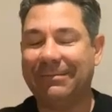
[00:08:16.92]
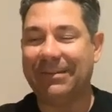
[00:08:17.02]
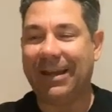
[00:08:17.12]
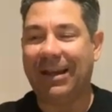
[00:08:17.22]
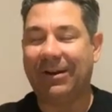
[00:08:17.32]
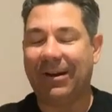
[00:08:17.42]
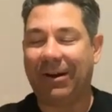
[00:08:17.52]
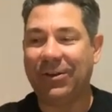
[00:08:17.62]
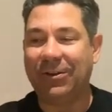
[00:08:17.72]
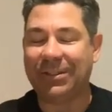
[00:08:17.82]
and
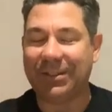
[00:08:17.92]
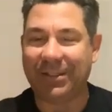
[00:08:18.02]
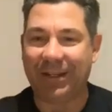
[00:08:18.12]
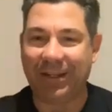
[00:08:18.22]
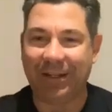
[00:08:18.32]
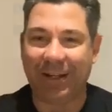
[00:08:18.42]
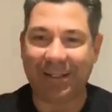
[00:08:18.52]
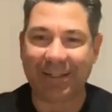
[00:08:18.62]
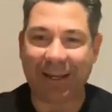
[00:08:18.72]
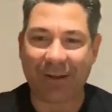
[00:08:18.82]
I used this in an
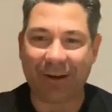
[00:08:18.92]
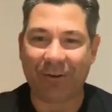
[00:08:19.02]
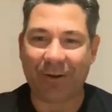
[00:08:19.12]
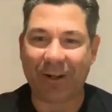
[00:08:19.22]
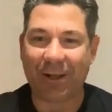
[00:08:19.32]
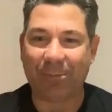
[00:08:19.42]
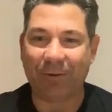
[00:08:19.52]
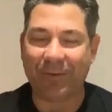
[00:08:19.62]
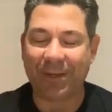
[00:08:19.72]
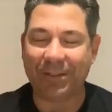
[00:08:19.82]
essay that I wrote a couple
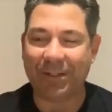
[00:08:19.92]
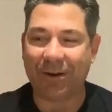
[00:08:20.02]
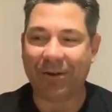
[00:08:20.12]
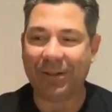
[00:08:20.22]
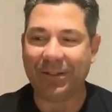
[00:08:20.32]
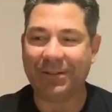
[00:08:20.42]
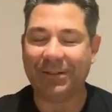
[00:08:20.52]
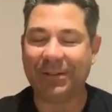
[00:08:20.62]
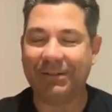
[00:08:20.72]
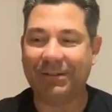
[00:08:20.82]
of years ago, that
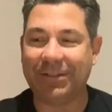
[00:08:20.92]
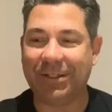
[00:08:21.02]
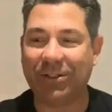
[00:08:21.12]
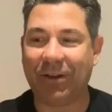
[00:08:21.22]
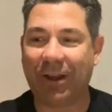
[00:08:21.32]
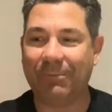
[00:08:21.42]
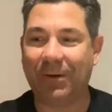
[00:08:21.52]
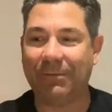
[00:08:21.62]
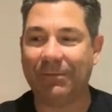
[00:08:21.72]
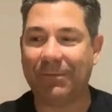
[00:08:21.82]
essentially
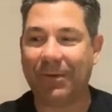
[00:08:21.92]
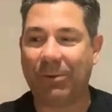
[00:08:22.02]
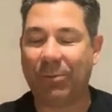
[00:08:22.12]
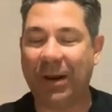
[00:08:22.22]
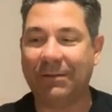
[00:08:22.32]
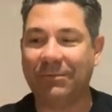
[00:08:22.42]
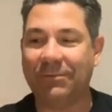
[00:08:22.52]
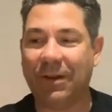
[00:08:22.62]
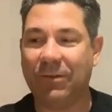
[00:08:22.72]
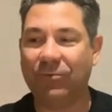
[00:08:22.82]
I went
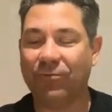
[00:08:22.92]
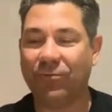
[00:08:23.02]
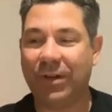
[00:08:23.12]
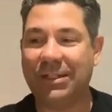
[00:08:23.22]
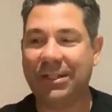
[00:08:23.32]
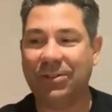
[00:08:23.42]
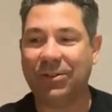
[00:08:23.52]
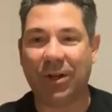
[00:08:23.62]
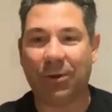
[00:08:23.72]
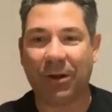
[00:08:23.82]
and redid Do
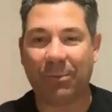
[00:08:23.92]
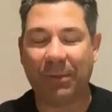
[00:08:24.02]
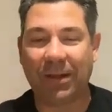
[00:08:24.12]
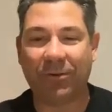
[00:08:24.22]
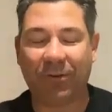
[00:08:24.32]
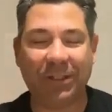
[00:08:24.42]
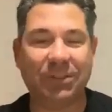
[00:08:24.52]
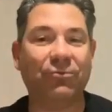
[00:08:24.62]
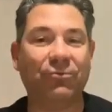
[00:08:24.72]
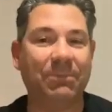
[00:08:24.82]
You Know What I Mean, or at
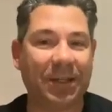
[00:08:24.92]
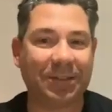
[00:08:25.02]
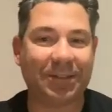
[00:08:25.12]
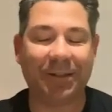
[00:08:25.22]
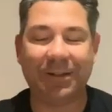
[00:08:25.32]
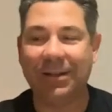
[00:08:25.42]
least remixed it.